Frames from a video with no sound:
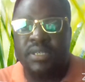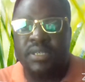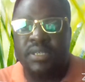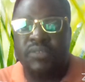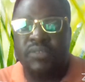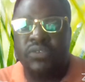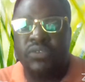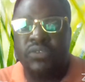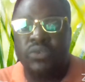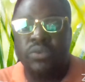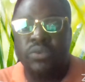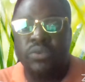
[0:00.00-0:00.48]

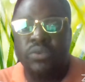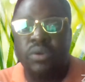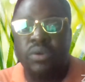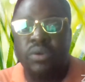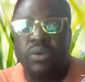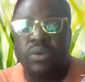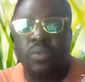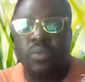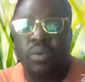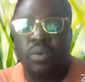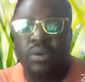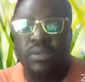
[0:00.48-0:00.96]
if you do
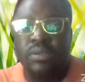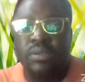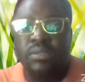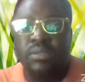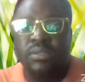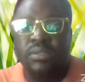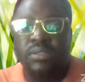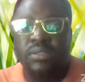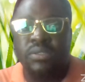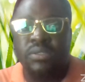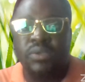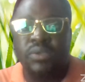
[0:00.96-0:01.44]
not
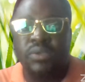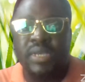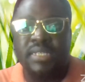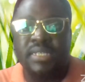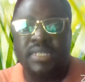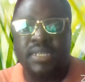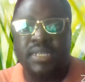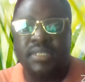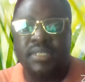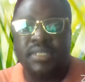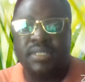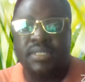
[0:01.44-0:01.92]
want
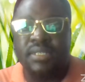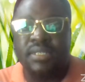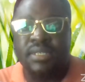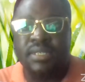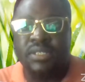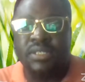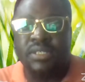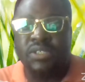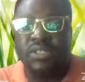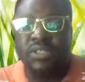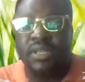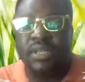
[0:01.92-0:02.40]

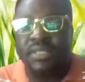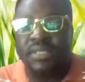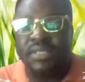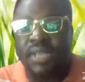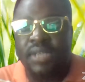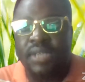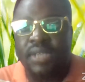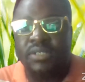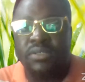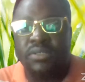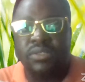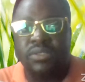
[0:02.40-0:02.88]
USSD
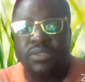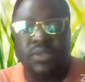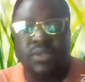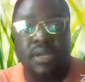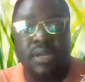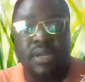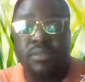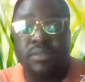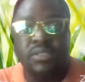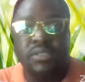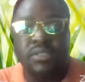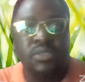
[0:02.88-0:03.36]
transactions, you
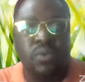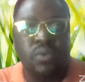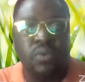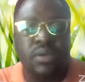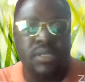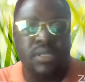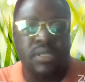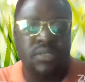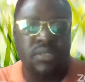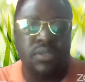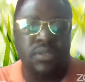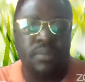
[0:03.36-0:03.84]
can just
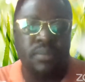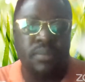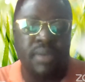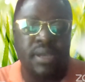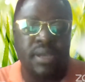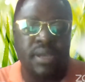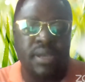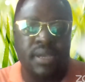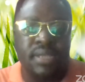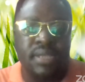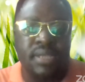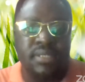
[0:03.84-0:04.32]
walk into your
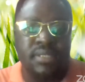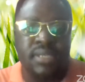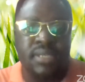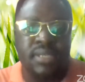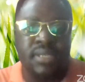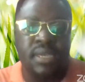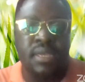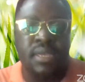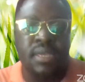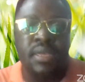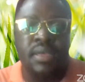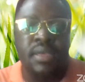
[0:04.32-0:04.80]
bank and
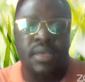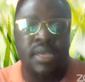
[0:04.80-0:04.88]
say,